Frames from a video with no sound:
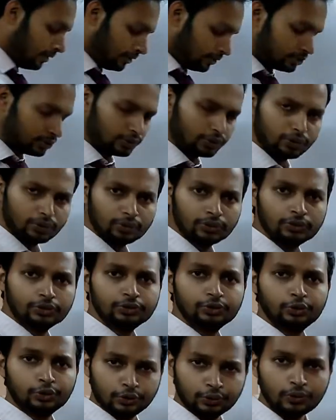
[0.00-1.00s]
So
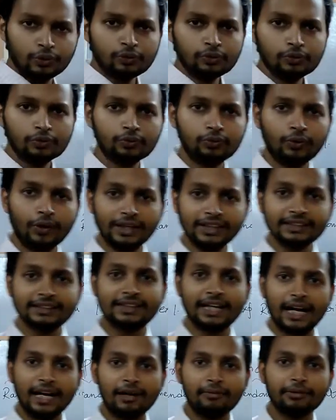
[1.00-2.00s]
do you know what is
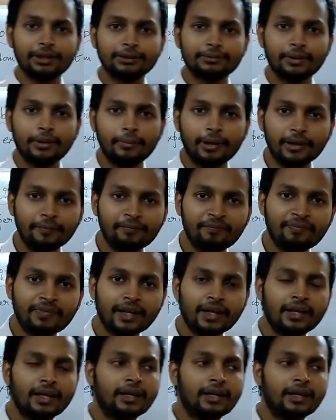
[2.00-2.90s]
random experiment?